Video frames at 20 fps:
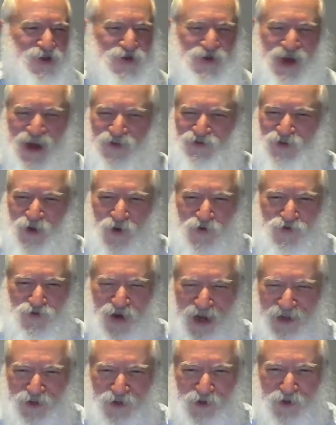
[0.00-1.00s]
then you have no
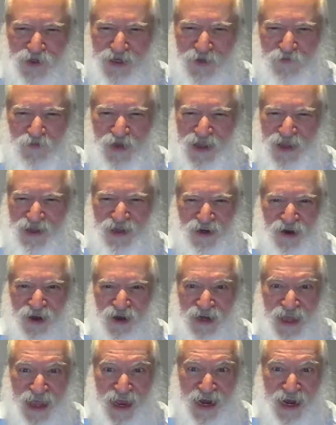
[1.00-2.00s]
right to an opinion
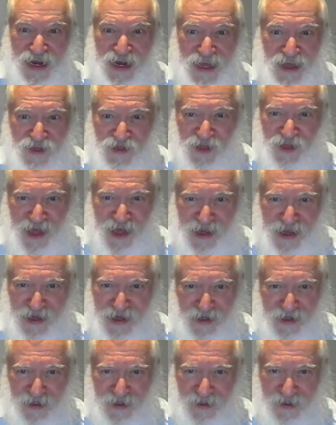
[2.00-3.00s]
on
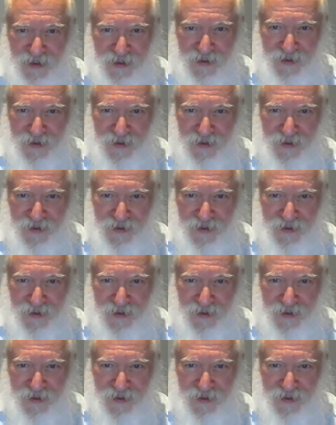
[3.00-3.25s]
anything.